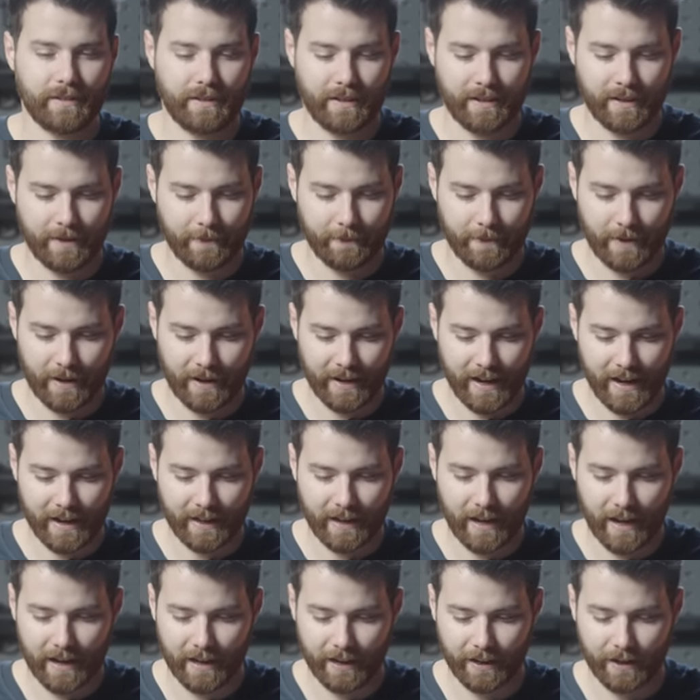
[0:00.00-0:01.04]
again,
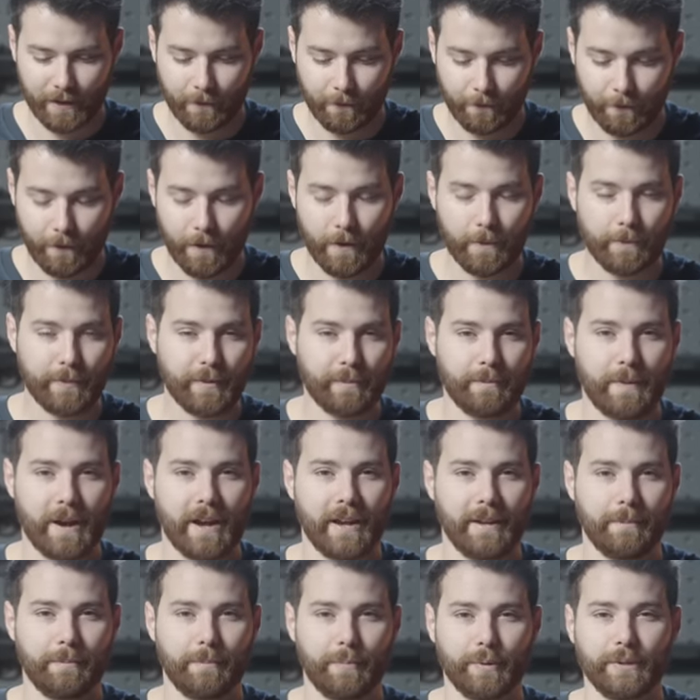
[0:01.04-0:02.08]
kind of confirmed
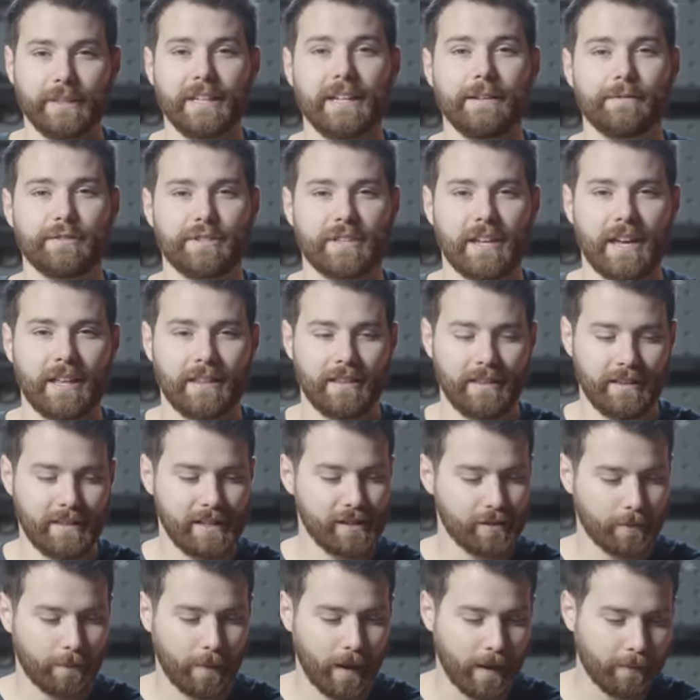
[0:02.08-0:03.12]
my beliefs that
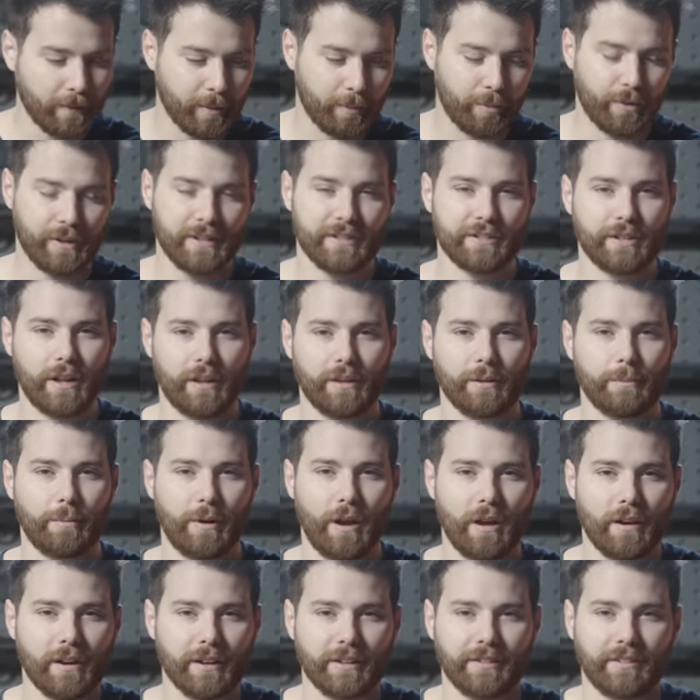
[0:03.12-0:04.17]
these are probably pretty solid
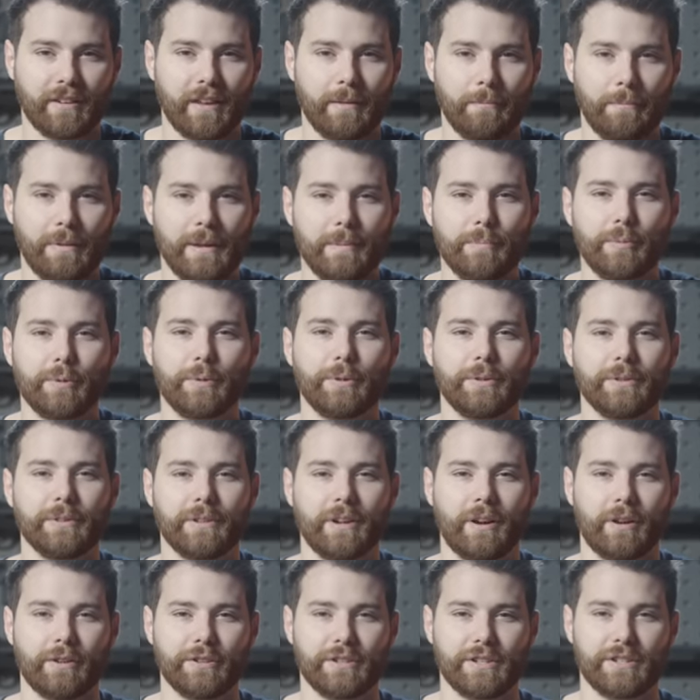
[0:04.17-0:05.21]
products and
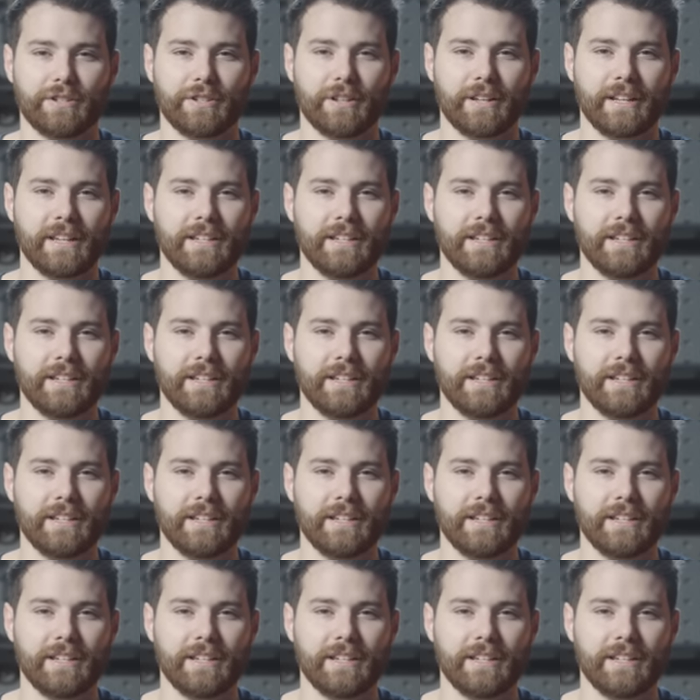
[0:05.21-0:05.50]
people are just